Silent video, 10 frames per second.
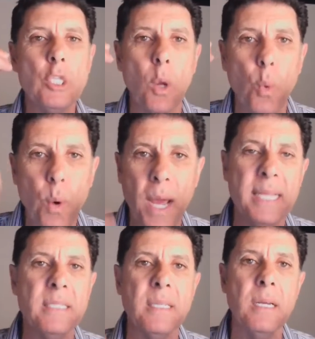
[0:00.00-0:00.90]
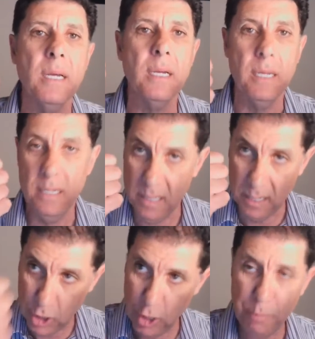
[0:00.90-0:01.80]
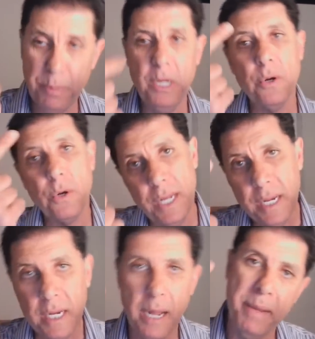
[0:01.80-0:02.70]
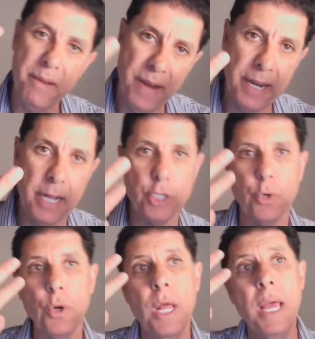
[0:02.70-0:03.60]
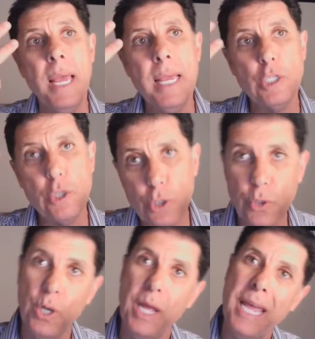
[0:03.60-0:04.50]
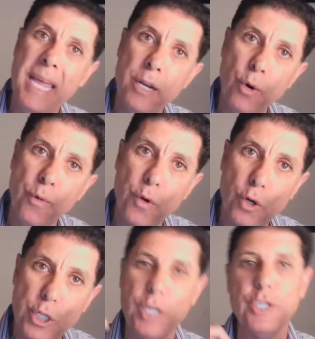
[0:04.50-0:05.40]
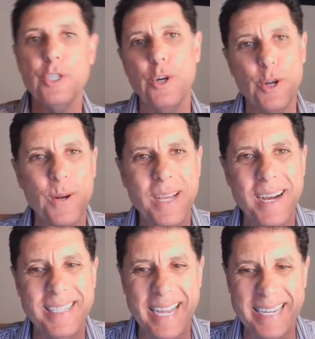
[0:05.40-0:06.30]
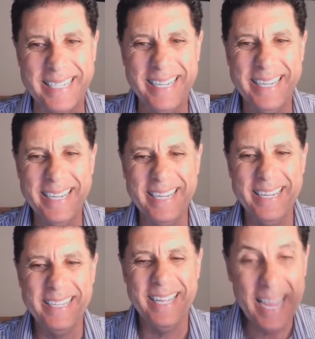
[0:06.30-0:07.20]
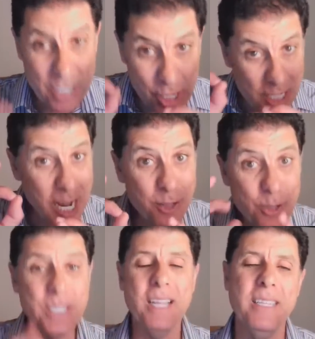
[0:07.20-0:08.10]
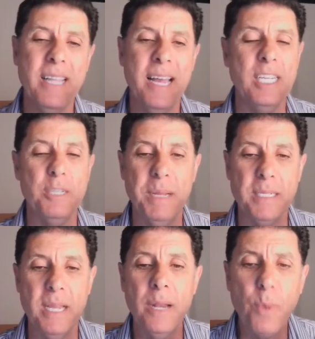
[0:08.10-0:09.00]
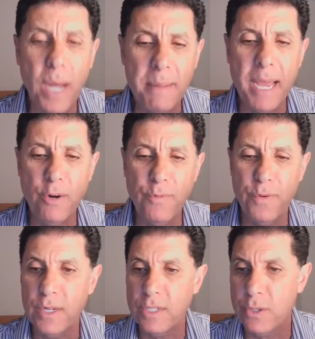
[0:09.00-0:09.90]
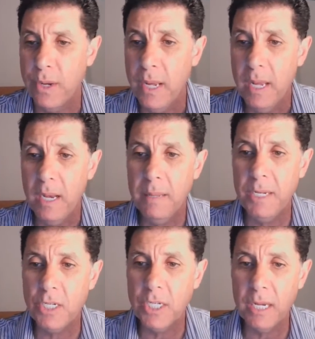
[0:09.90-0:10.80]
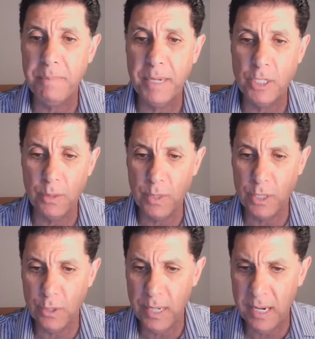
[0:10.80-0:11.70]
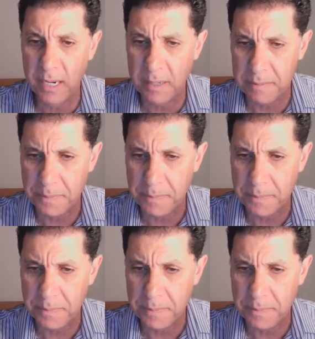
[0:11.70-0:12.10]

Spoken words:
the geopolitical, economic, financial, social, and of course, historical context. Just understanding that aspect. And what am I referring to? Let me share a picture with you here.